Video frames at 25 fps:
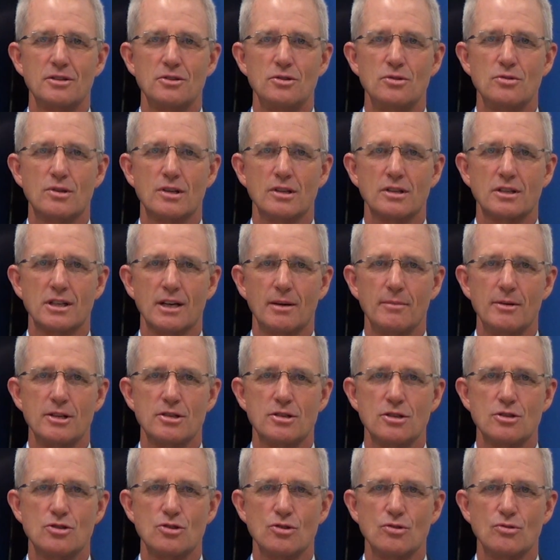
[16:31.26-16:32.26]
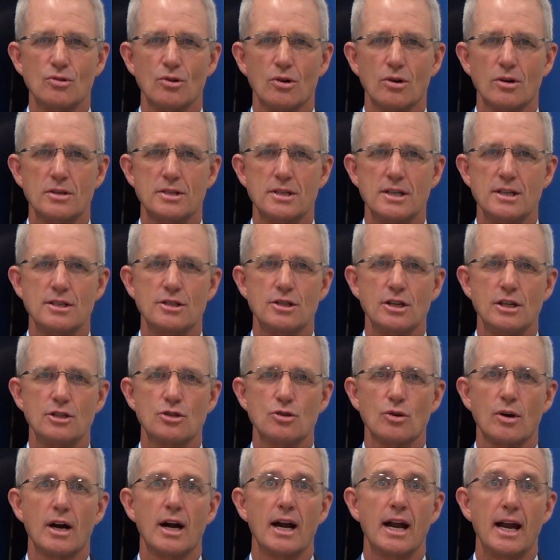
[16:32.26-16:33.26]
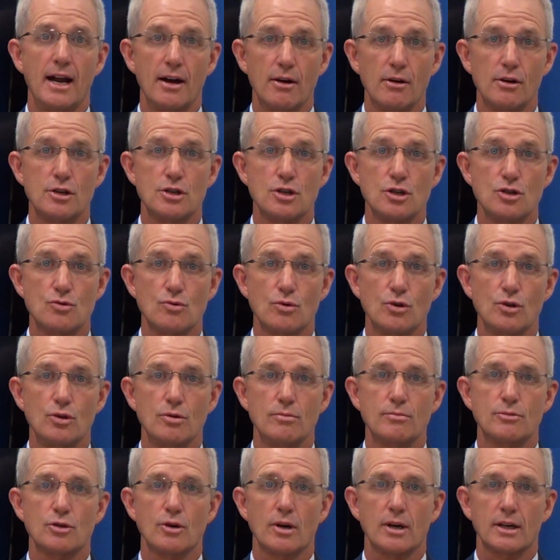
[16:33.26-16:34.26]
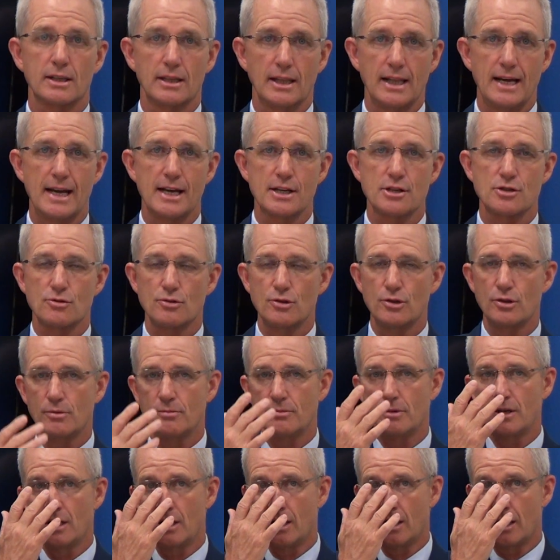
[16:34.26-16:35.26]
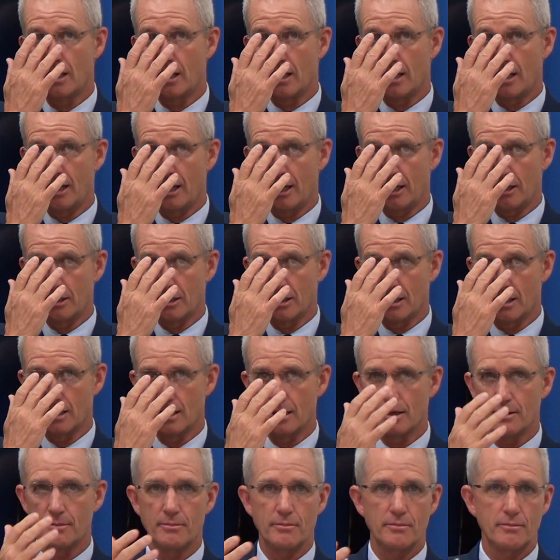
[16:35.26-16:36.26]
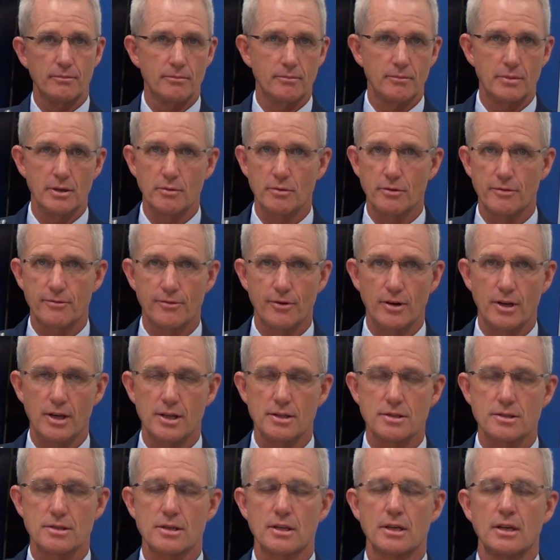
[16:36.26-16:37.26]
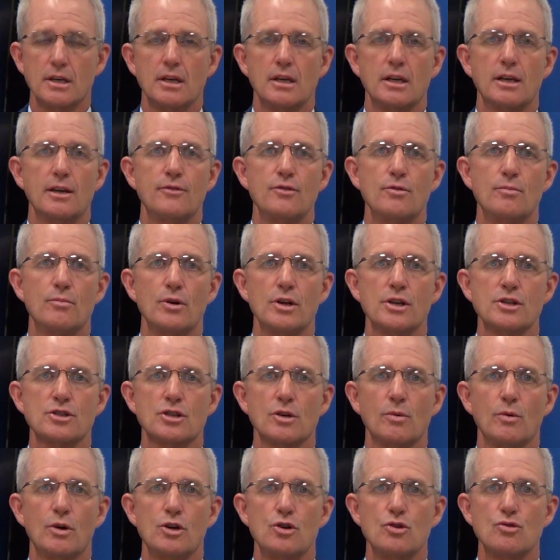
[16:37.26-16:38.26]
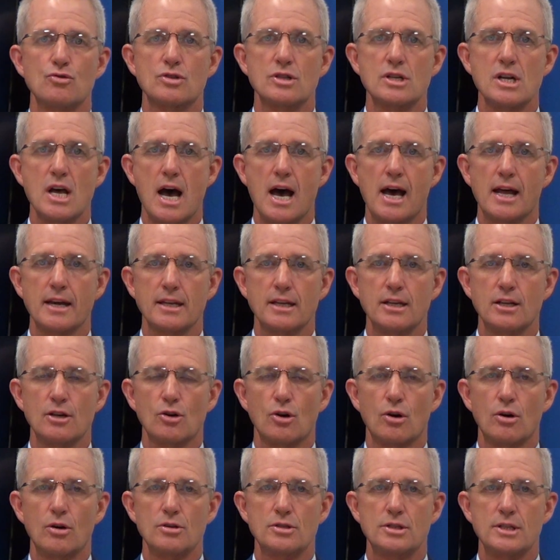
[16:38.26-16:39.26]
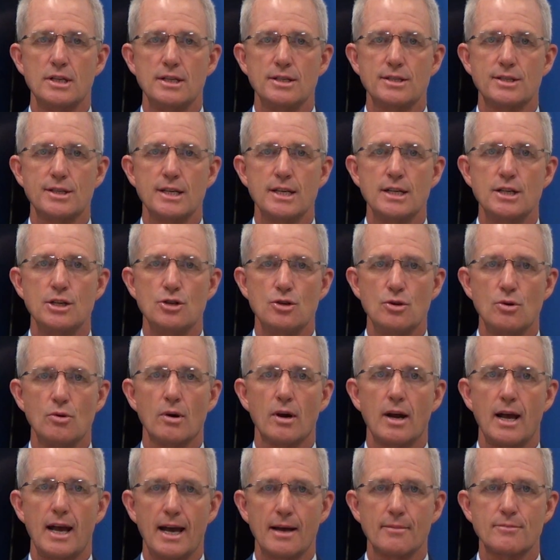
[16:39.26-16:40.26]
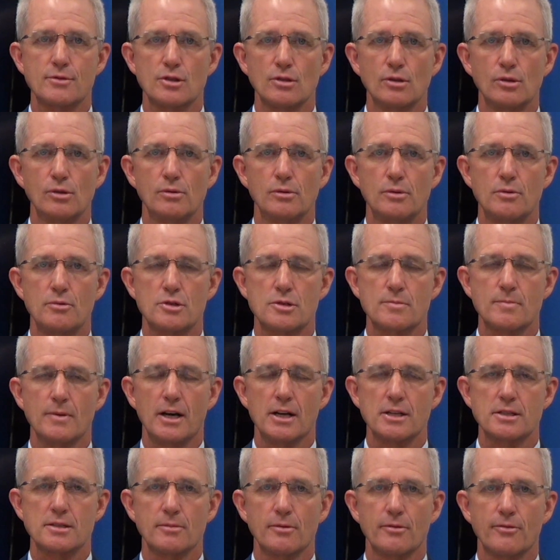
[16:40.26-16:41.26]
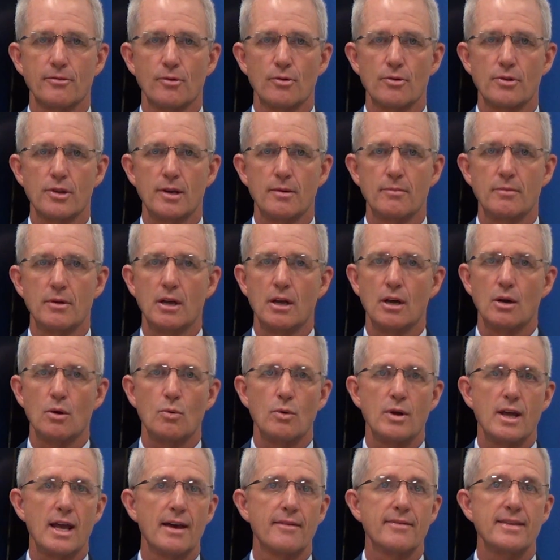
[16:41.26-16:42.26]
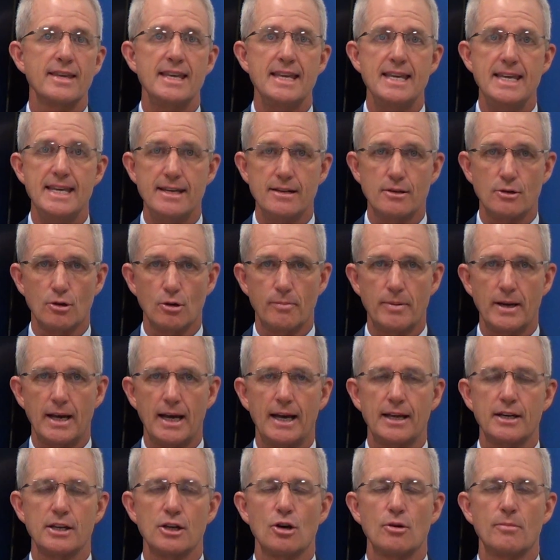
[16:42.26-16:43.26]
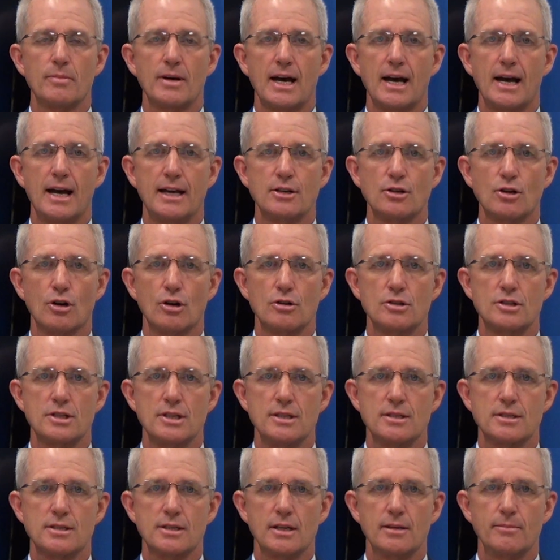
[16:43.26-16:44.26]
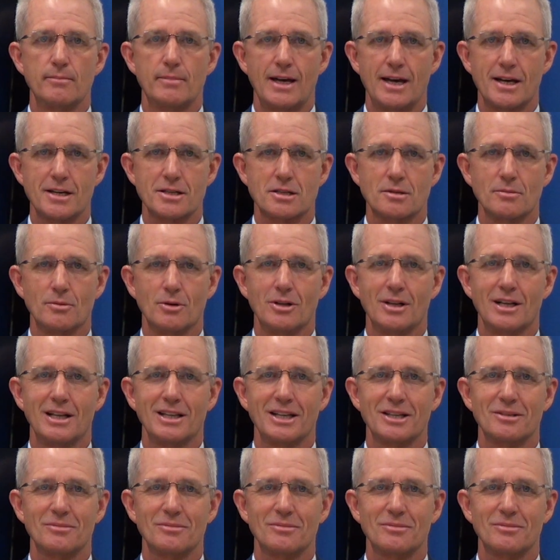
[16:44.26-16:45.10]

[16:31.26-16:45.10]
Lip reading: You can come into Junior ROTC to our heritage room, to our classroom, and be with friends. If you bring someone who's not in ROTC, you are absolutely responsible for them. We have the Eagle patio behind ROTC, basketball.